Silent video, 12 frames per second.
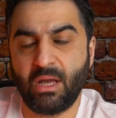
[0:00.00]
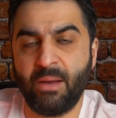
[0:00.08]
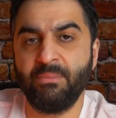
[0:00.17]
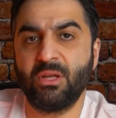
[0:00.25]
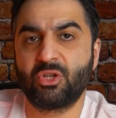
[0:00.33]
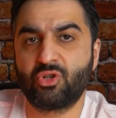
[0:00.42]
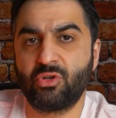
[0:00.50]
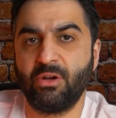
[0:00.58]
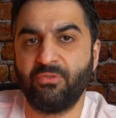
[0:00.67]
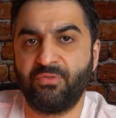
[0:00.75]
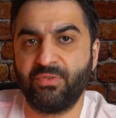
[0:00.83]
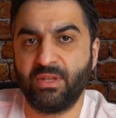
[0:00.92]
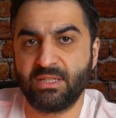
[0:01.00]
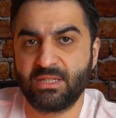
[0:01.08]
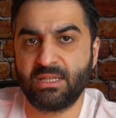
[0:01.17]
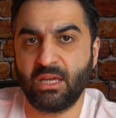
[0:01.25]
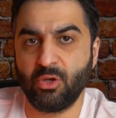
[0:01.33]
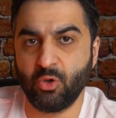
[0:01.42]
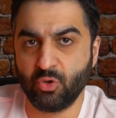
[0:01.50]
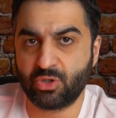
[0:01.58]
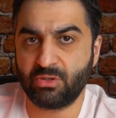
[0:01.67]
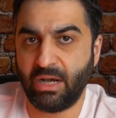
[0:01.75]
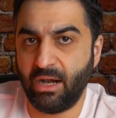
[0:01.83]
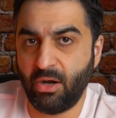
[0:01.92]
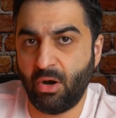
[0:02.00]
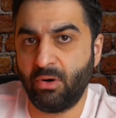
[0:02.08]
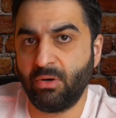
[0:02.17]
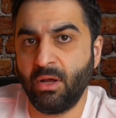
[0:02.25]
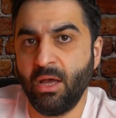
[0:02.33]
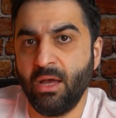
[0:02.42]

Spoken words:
I'm not sure if this is a user error.